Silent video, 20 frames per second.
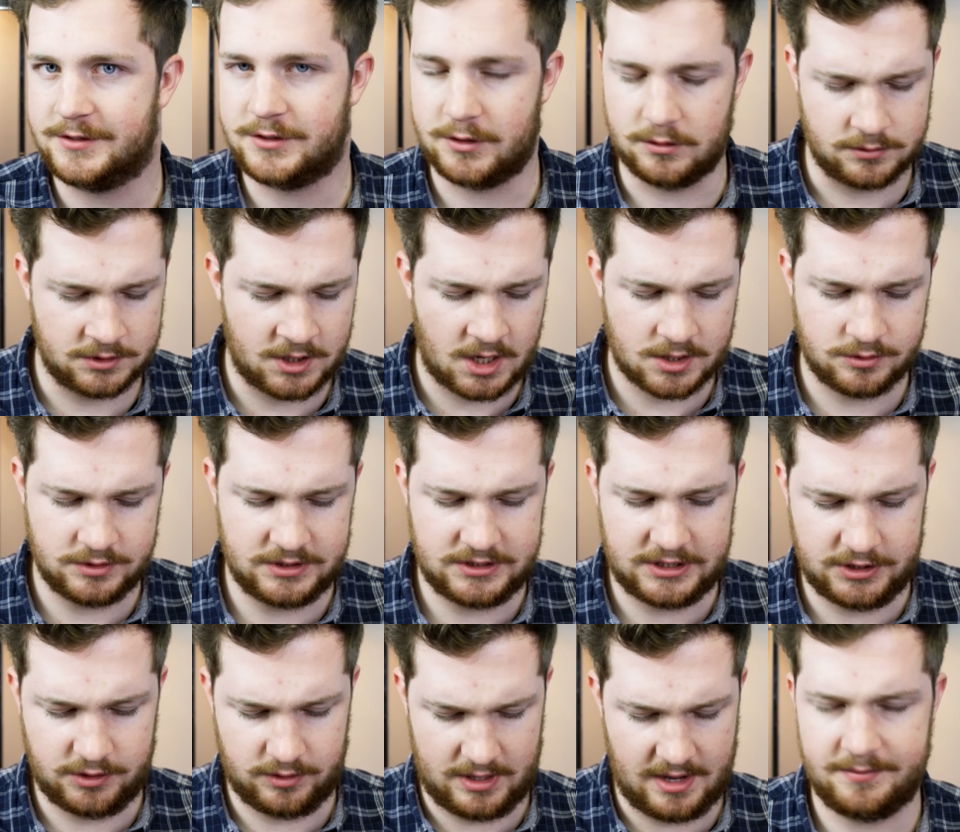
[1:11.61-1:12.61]
So not only
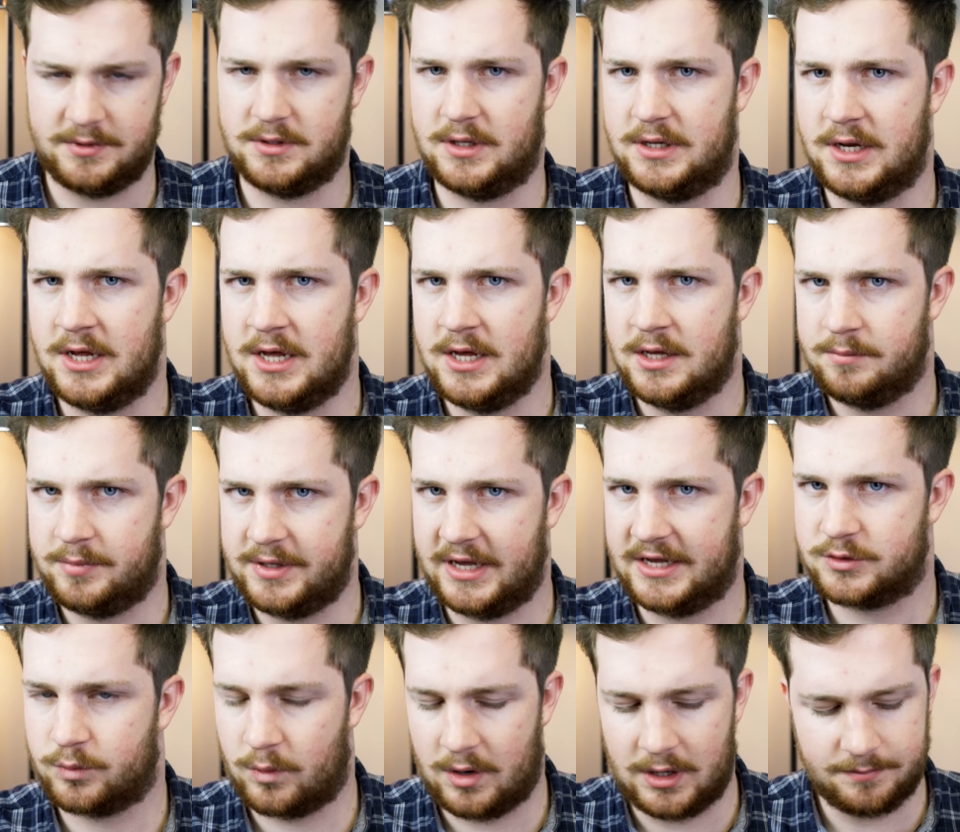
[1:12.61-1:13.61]
can you emulate
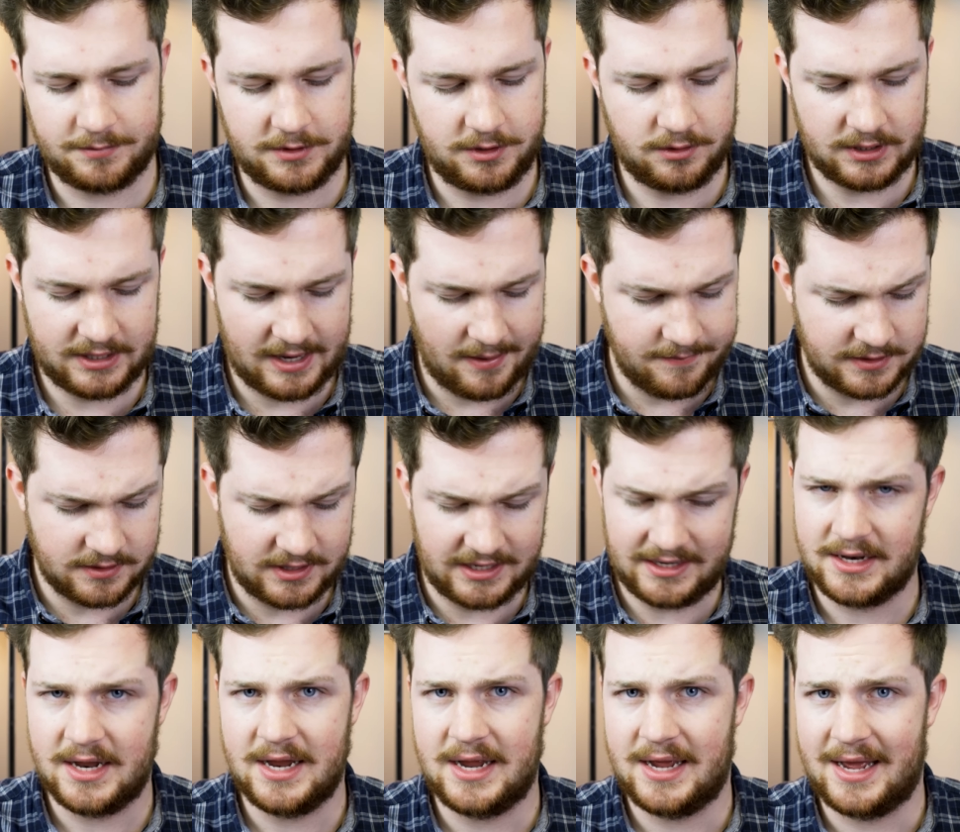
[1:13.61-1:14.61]
PS1, but you can
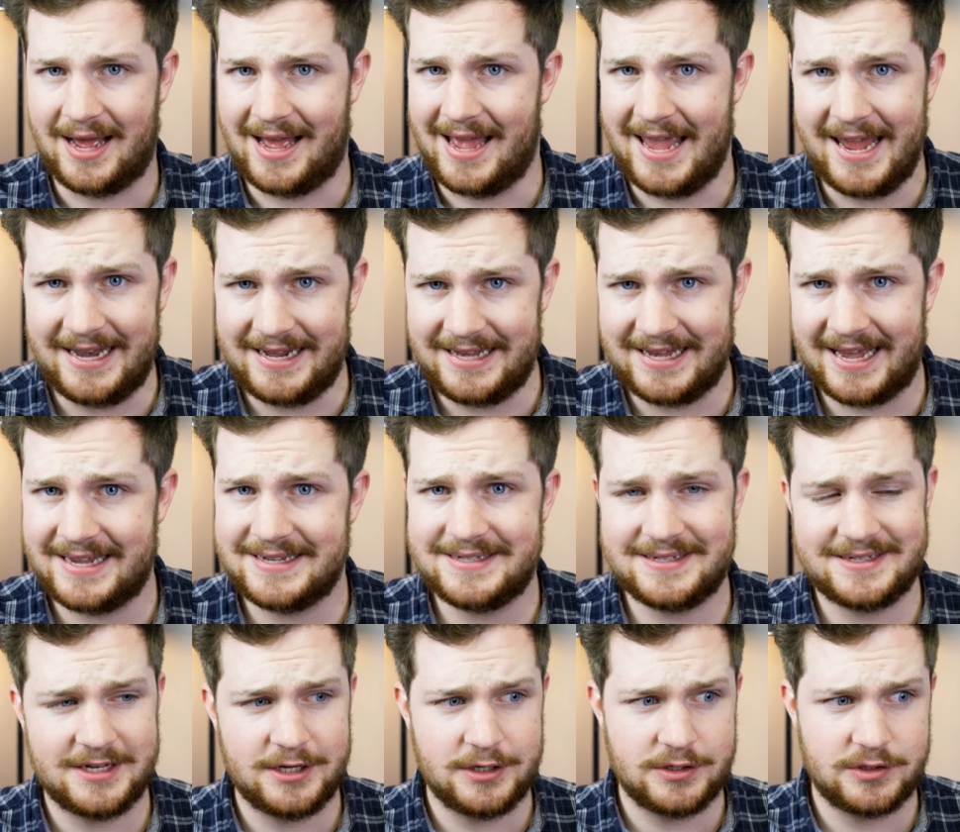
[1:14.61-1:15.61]
emulate
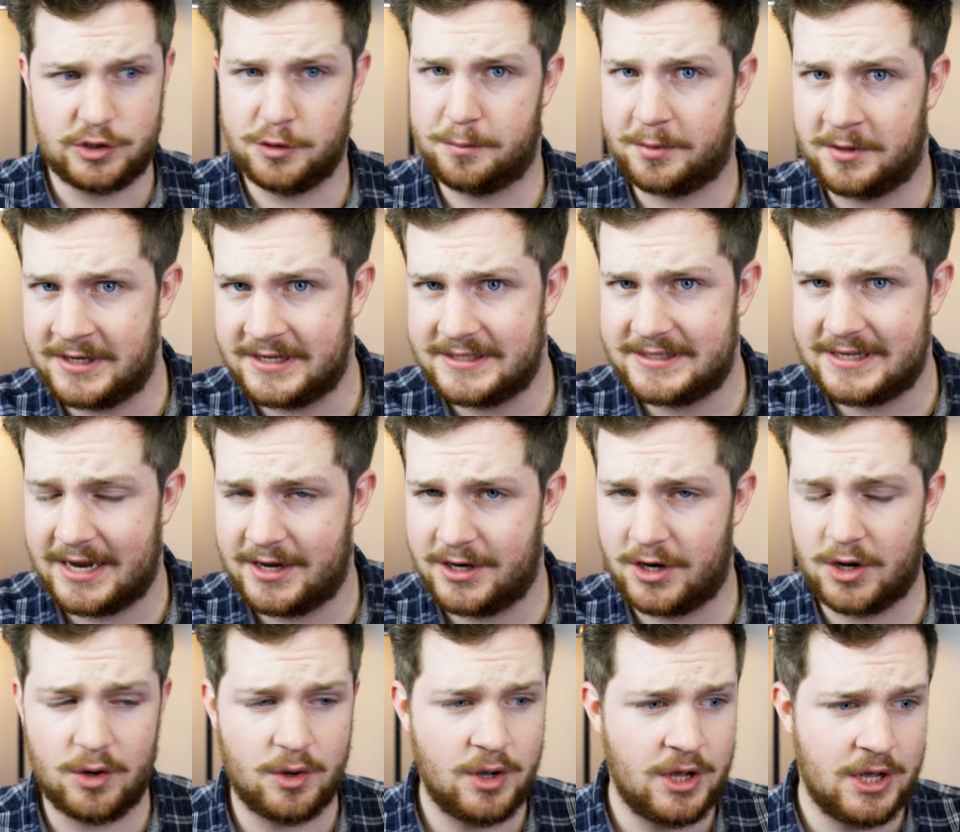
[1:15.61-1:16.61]
NES, Super
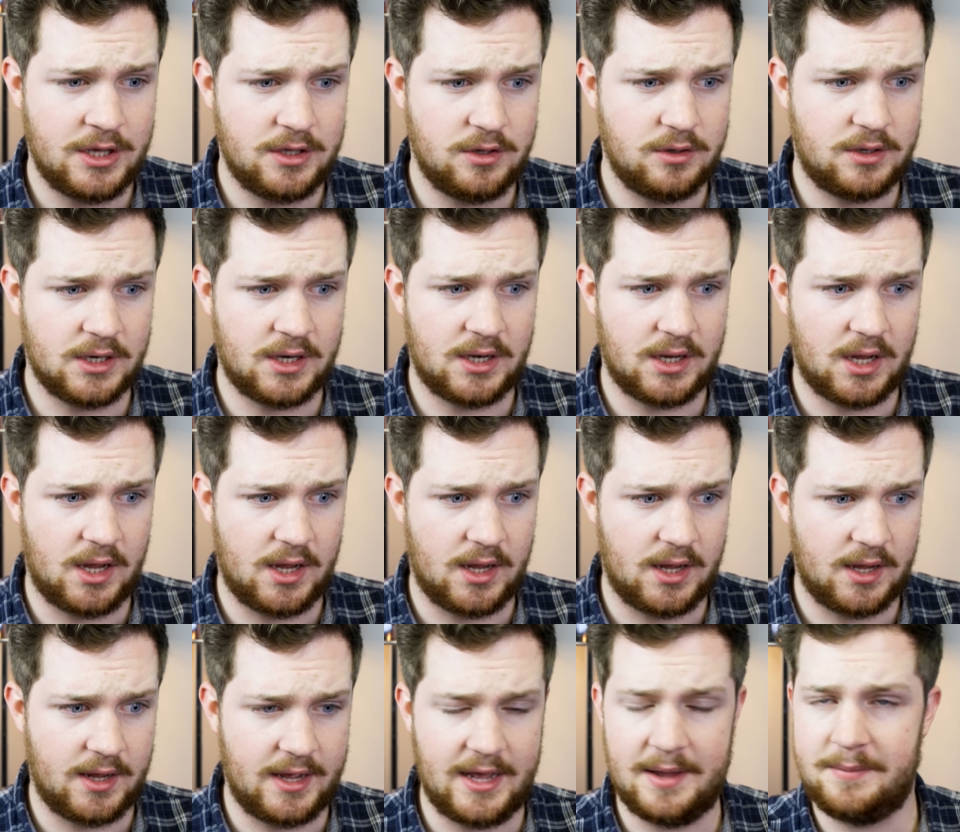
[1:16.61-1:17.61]
Nintendo, you can
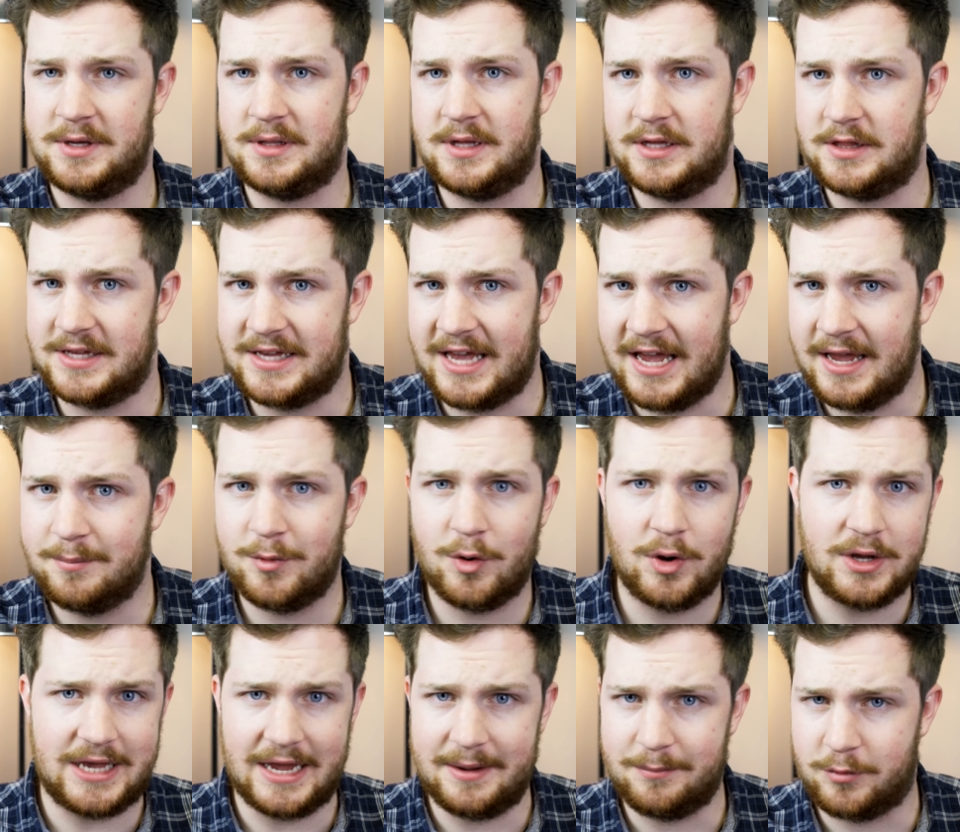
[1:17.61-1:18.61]
emulate the Game
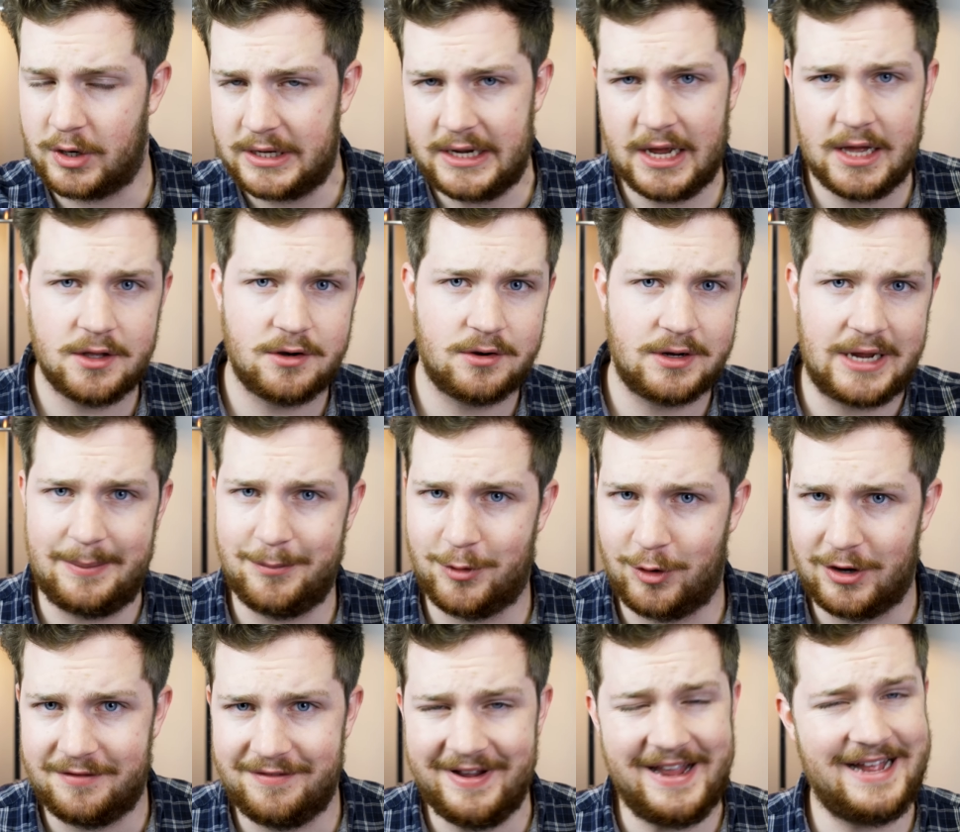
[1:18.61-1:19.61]
Boy Color, Game
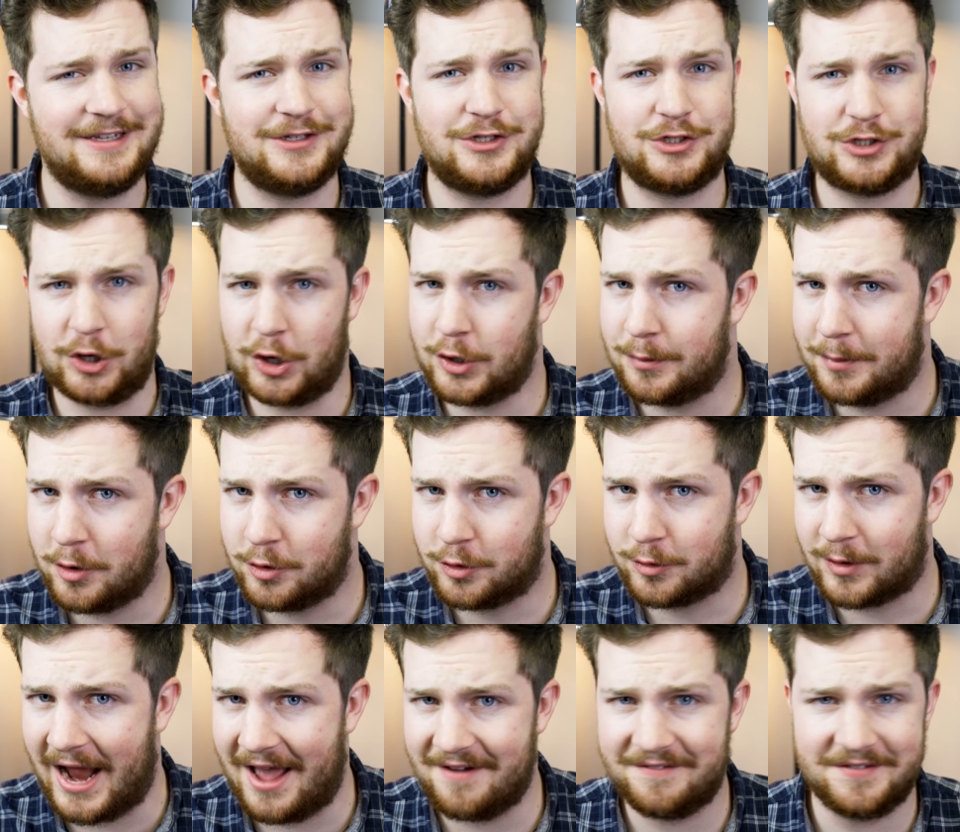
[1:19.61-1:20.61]
Boy Advance,
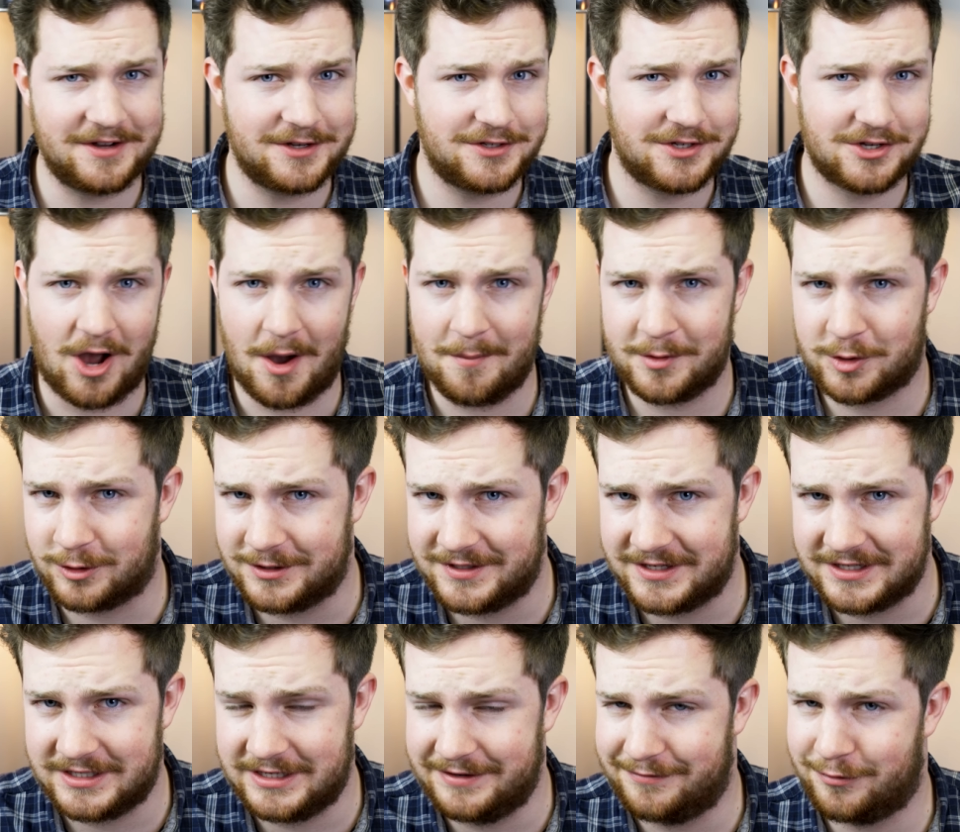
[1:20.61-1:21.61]
TurboGrafx, Commodore
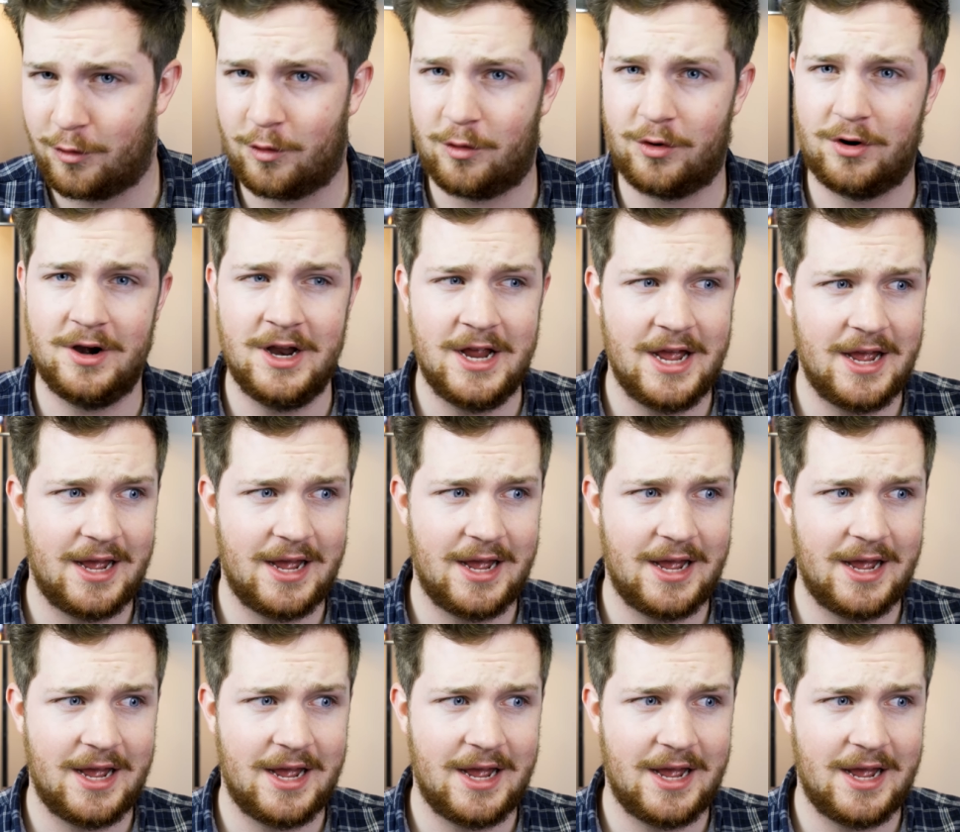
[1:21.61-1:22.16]
64,